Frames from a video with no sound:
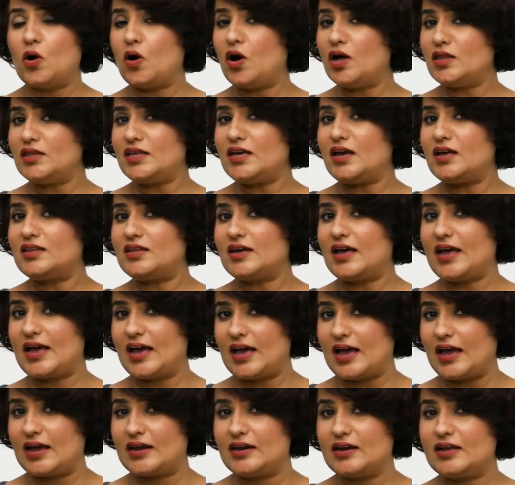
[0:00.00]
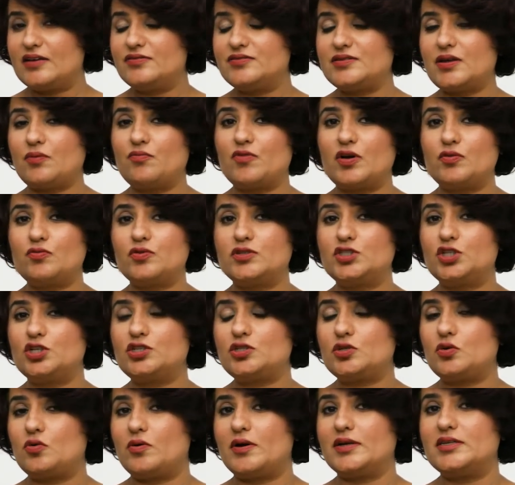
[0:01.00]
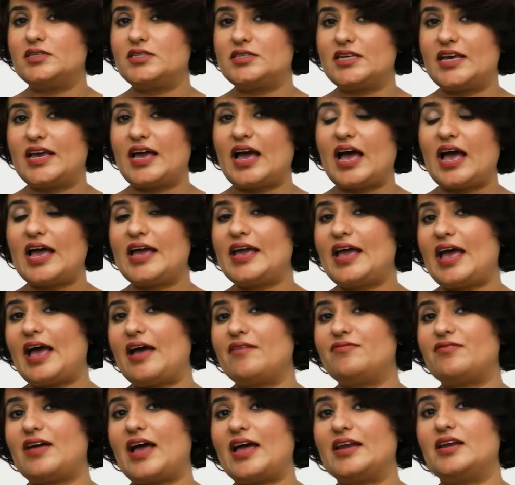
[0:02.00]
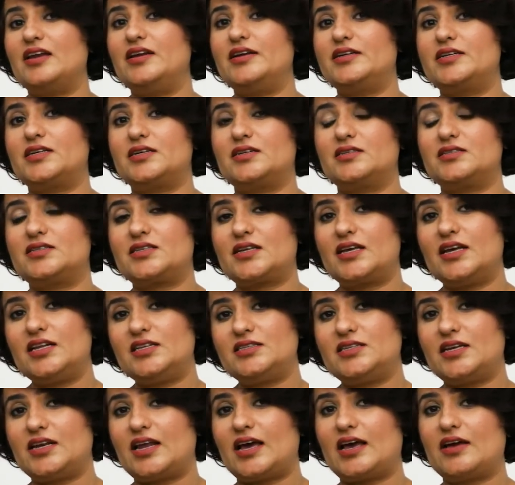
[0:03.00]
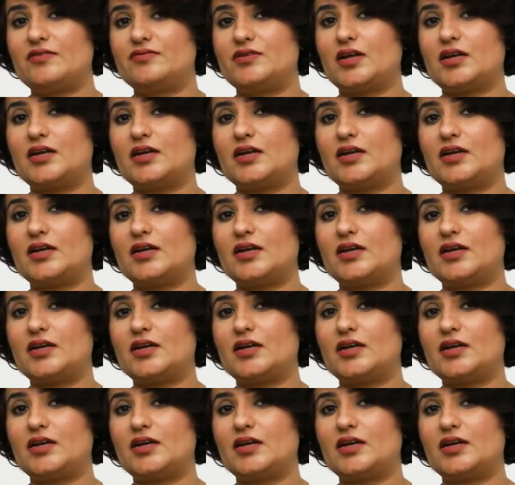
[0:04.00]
On the other hand, if someone would just go and say, I have analytical skills and I have